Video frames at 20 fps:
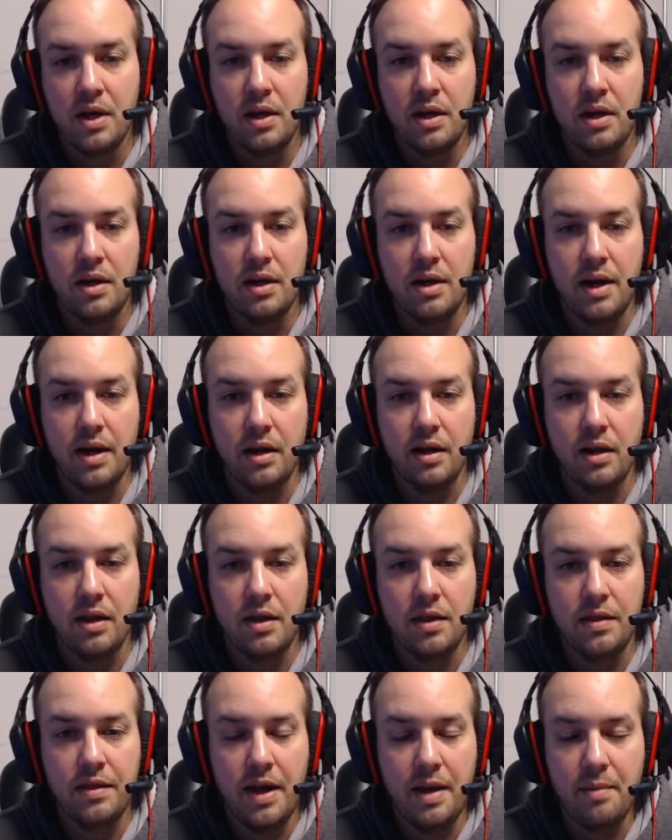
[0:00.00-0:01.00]
Now,
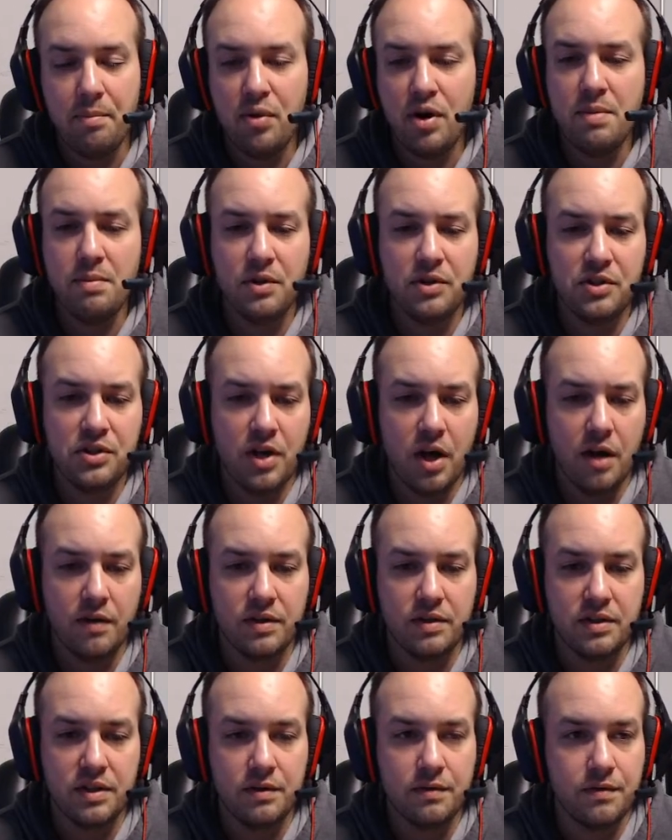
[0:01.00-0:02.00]
that pretty much
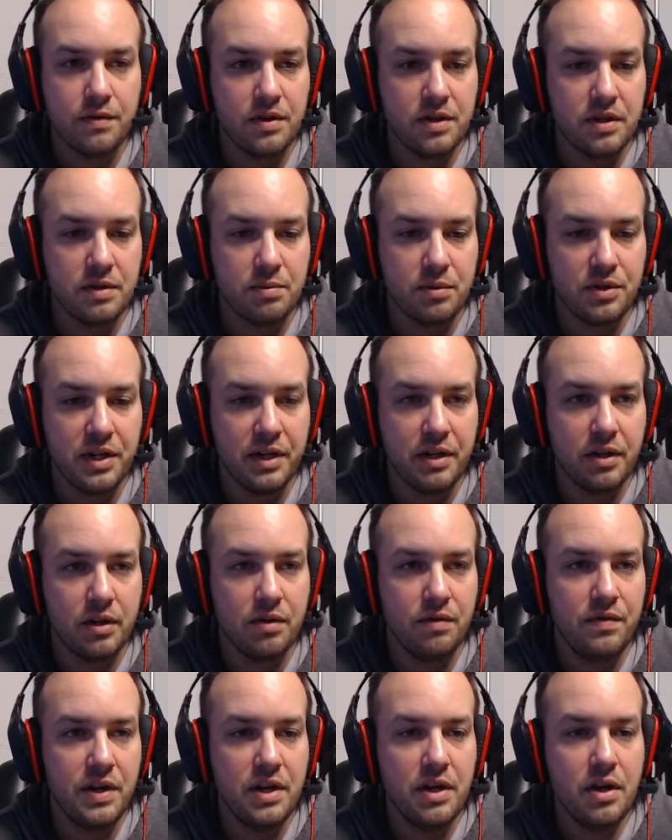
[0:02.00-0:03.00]
covers it for this particular
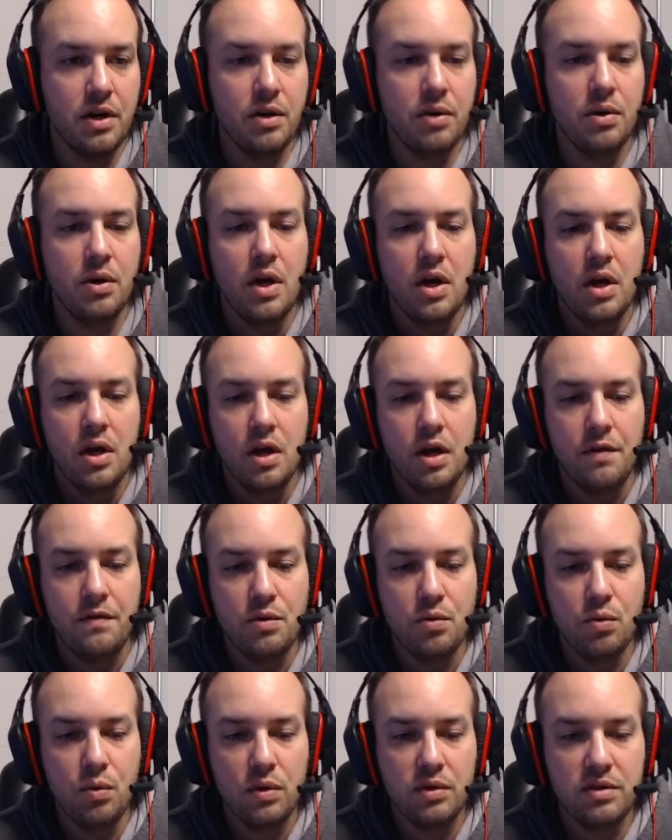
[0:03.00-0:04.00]
video. If you
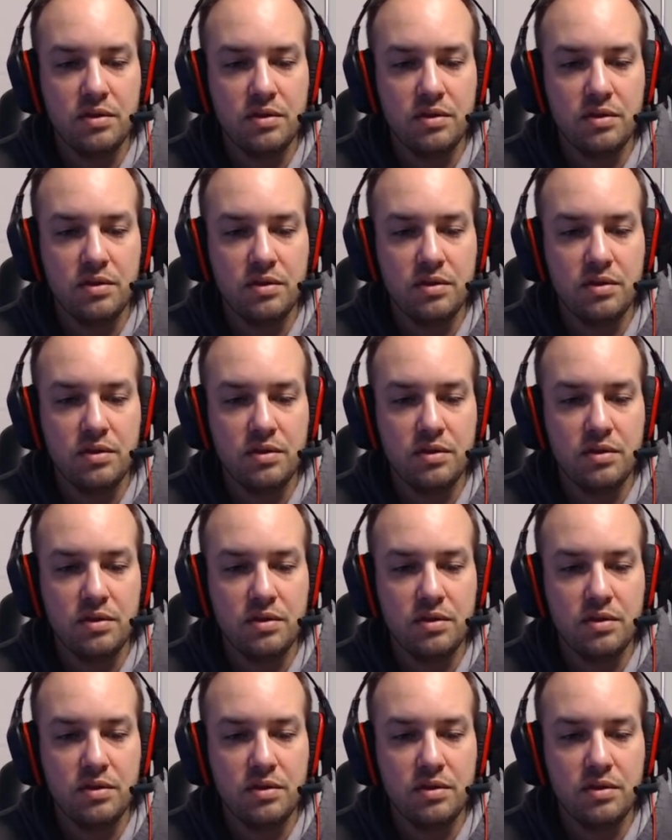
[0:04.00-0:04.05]
want to